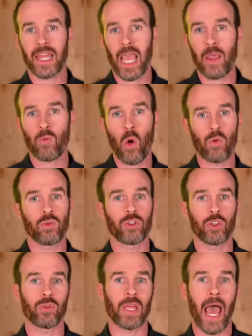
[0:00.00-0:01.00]
they won't
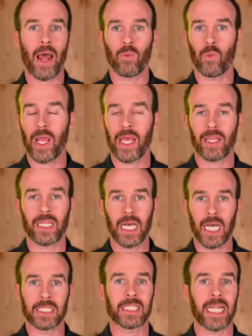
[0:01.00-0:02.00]
do that with
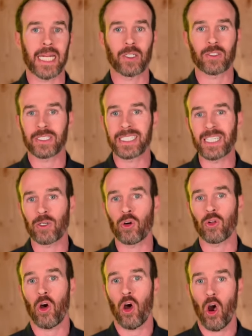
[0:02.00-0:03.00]
uh, standard
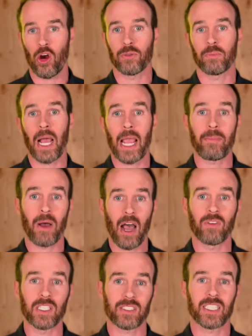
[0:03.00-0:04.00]
steel hard pipe,
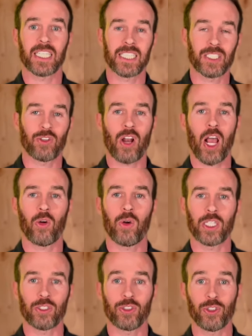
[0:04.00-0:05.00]
obviously, because they're not
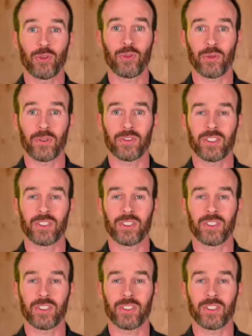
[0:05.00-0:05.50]
going to chew through